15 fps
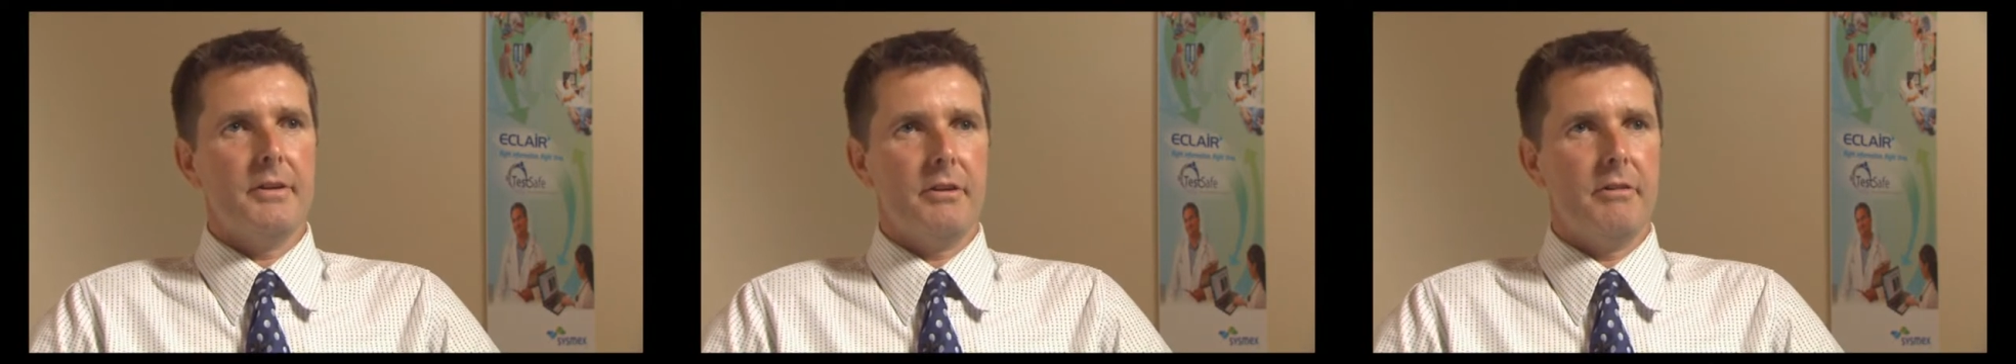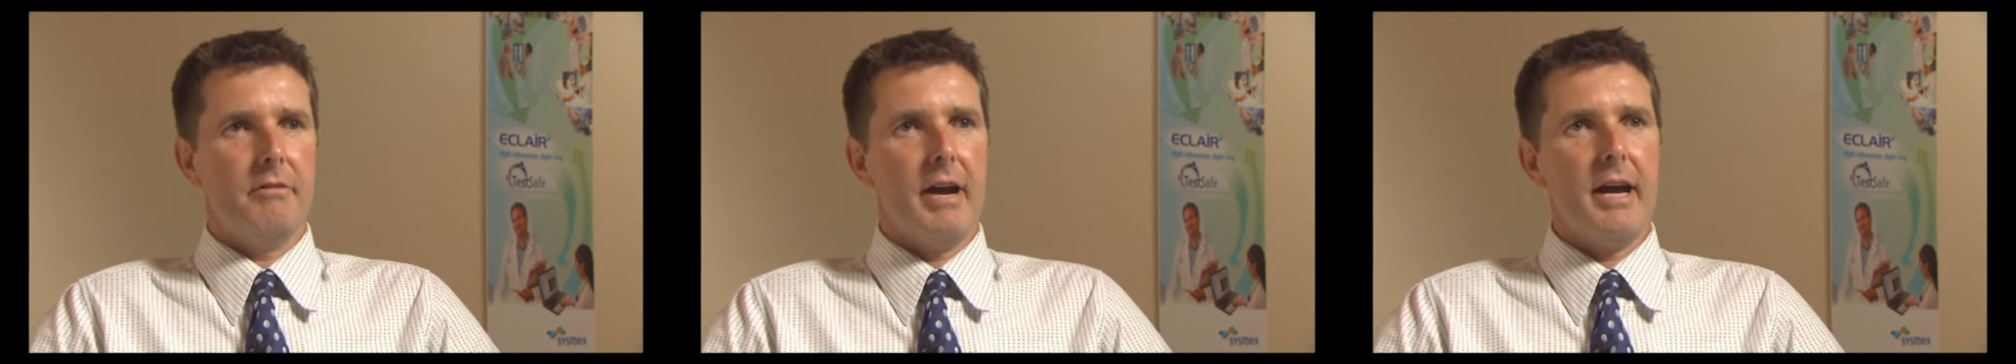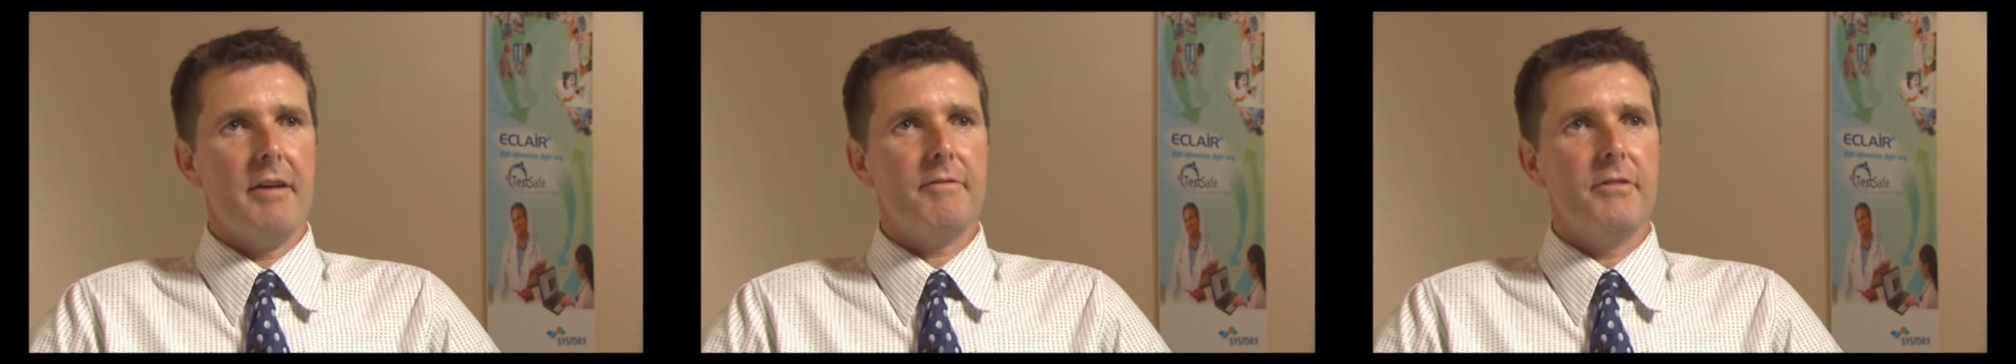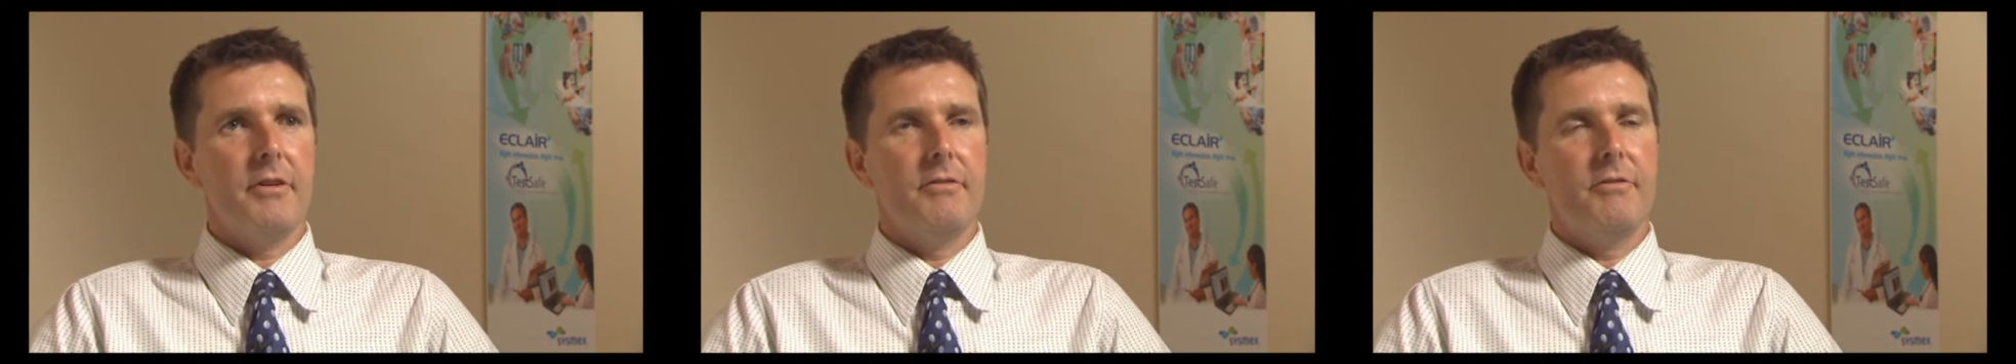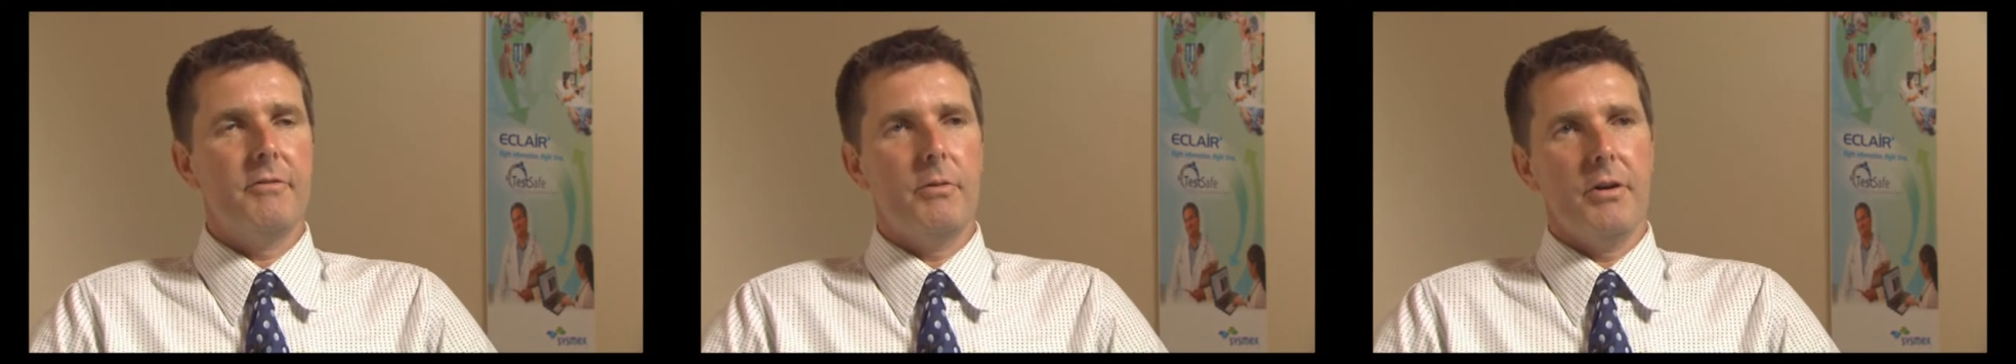graph
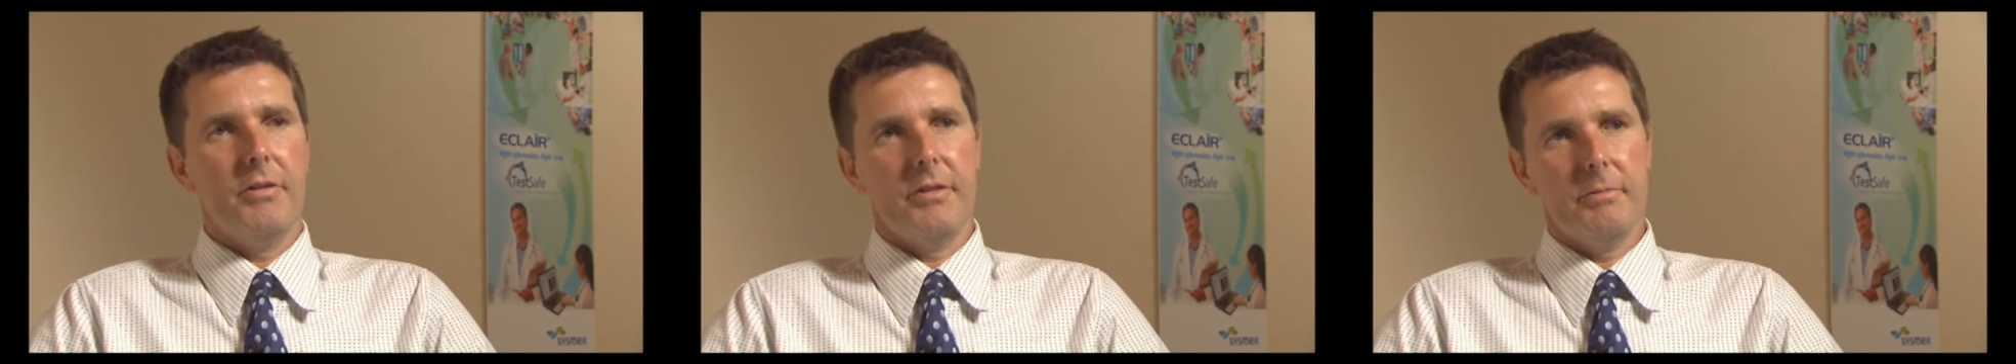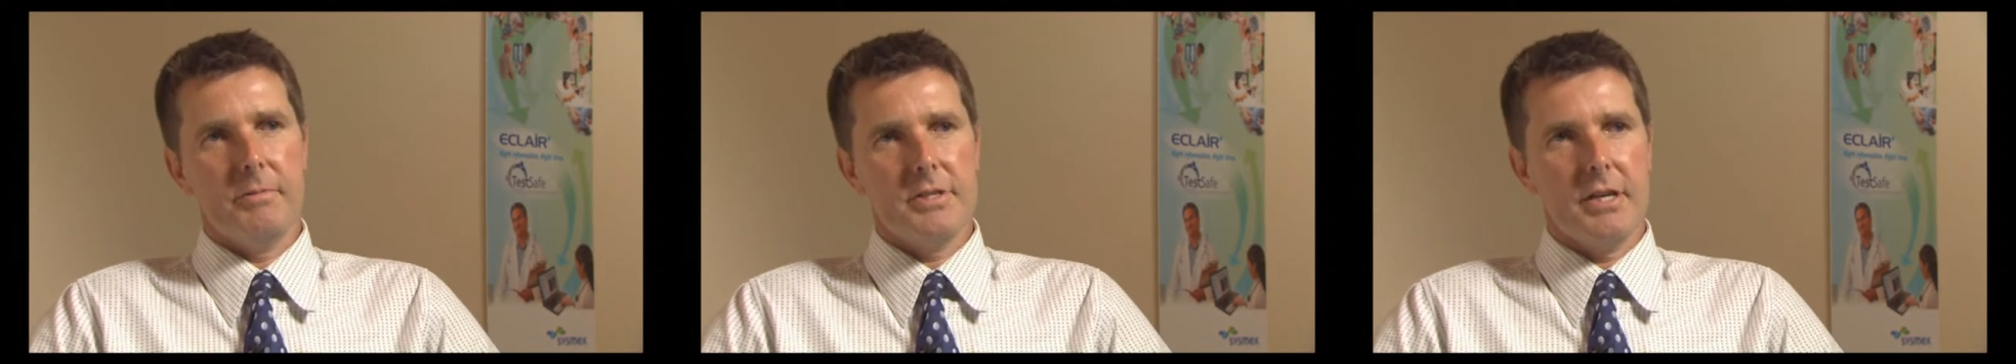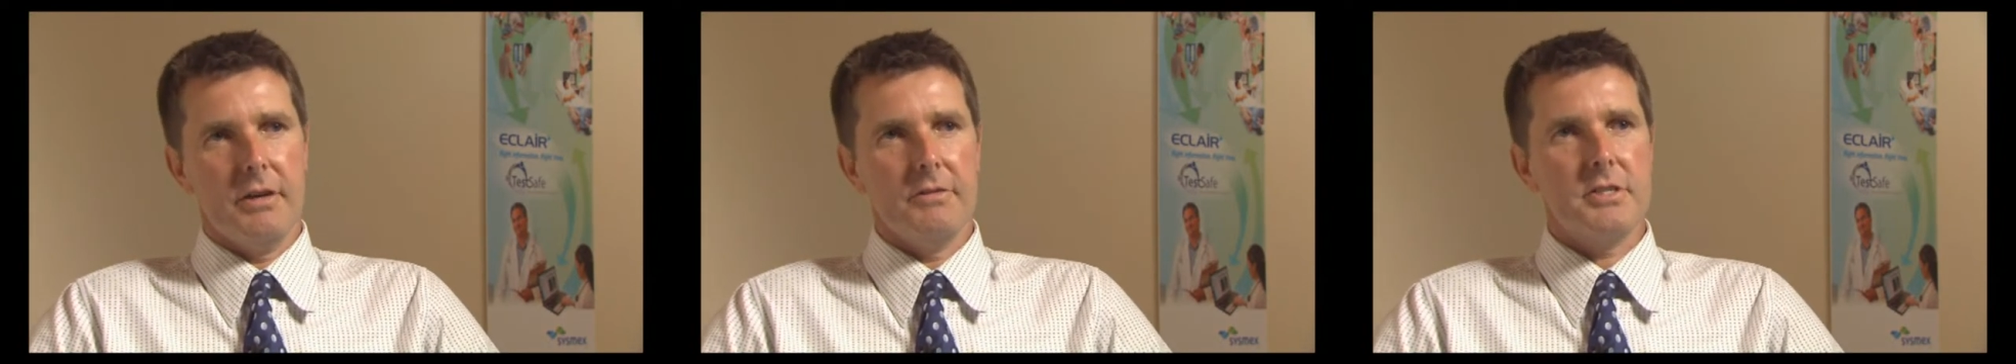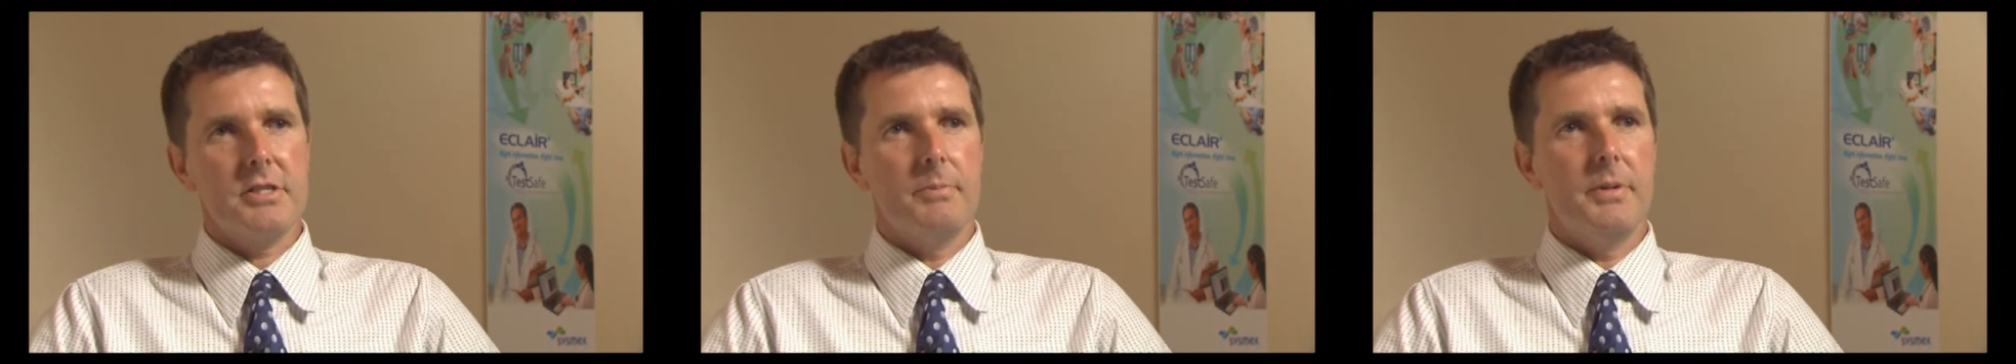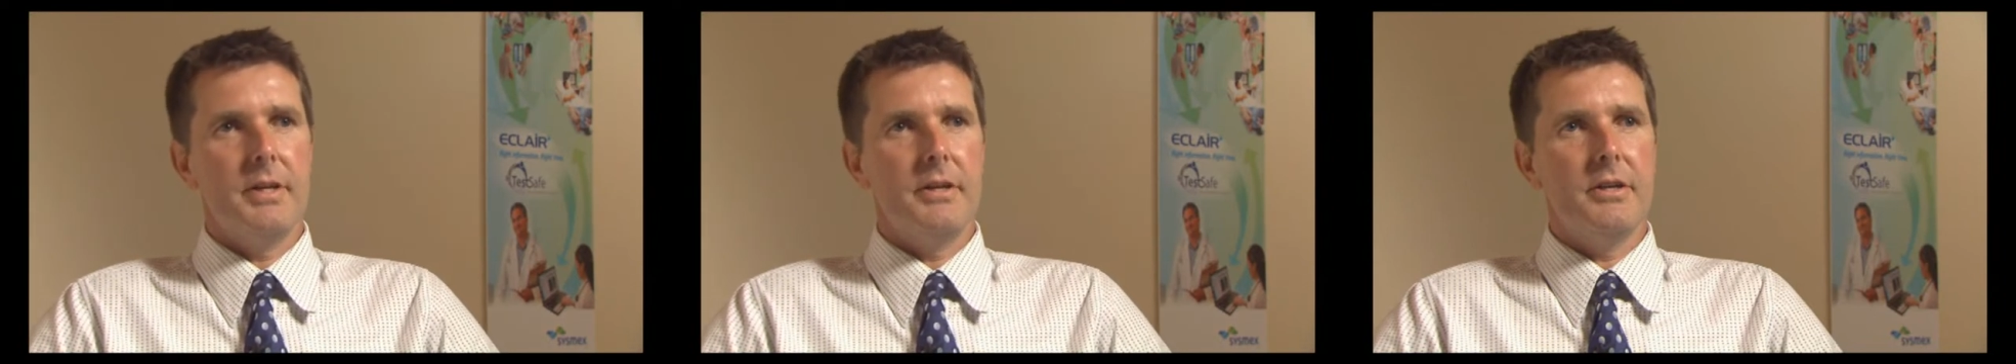of what the results
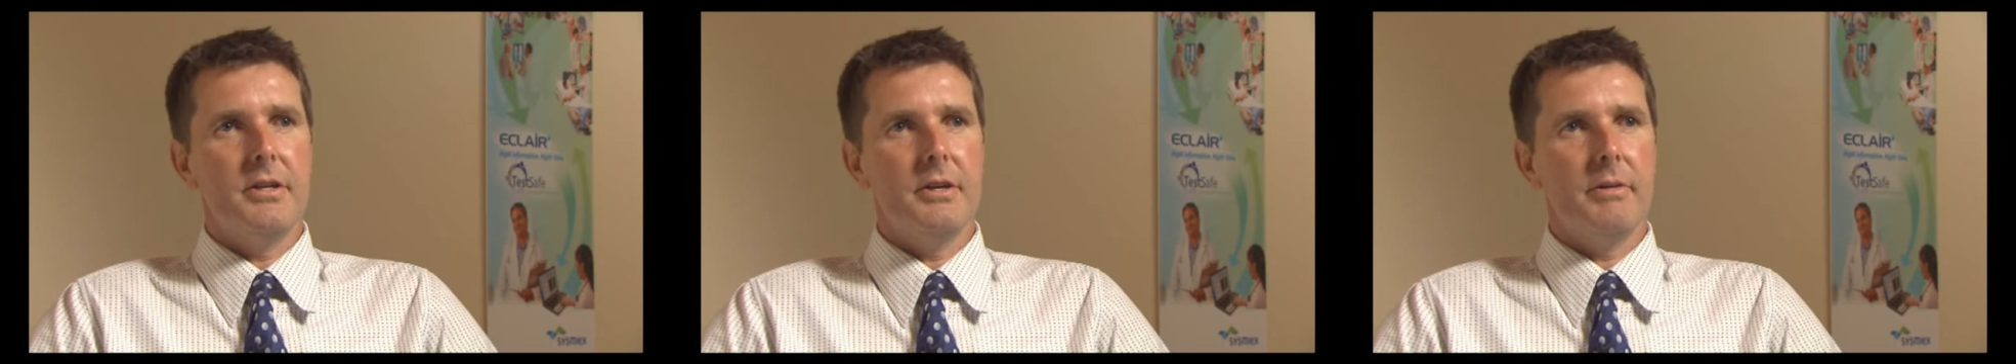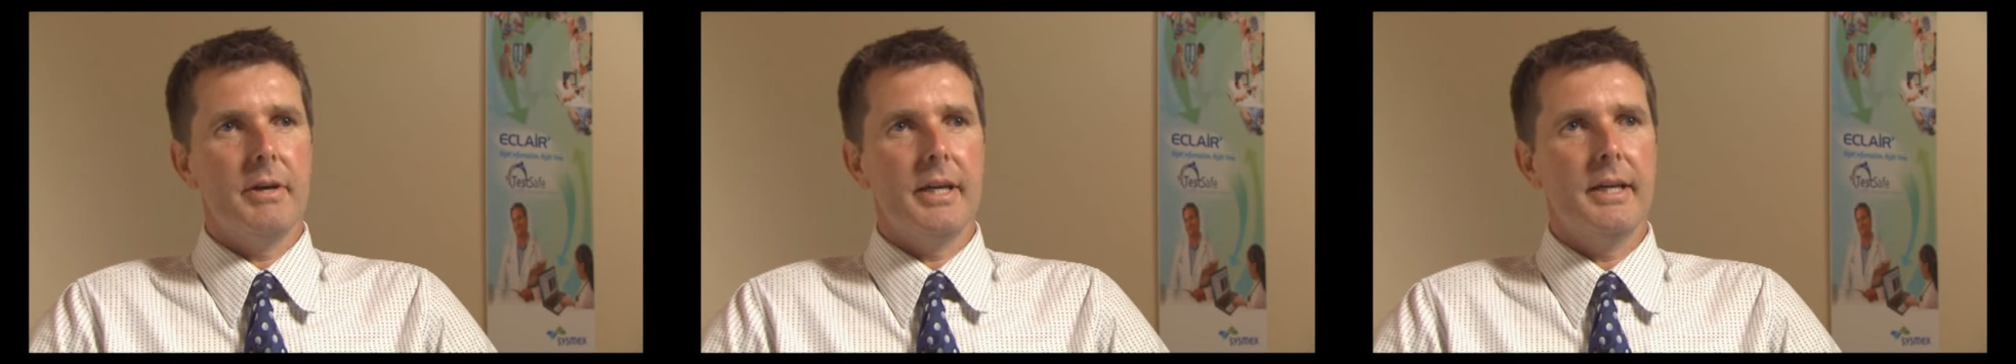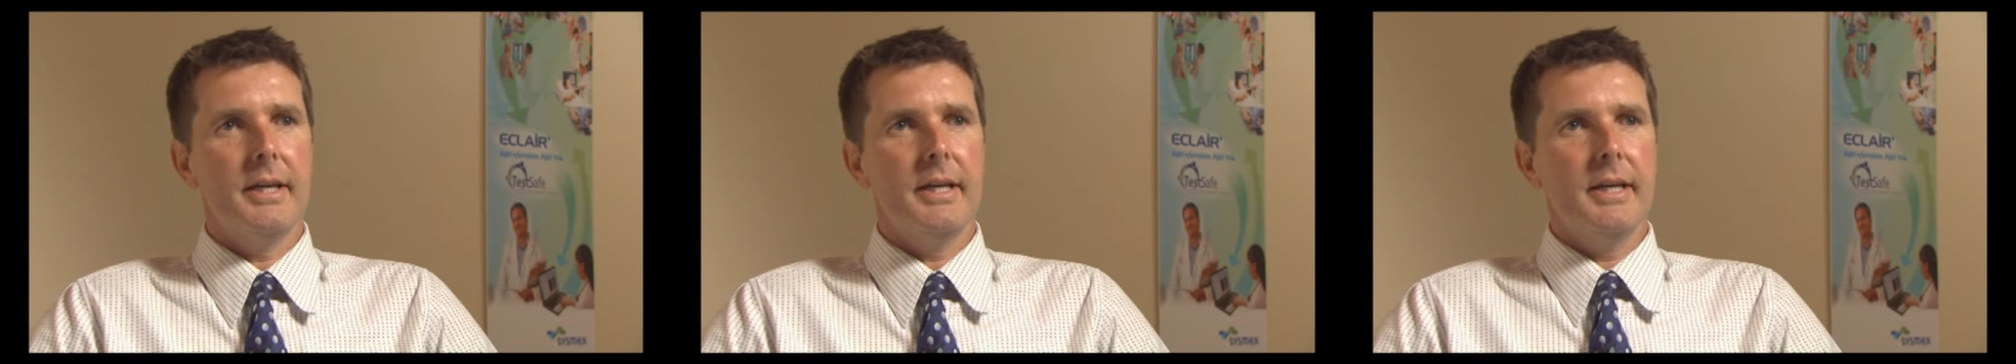have been doing,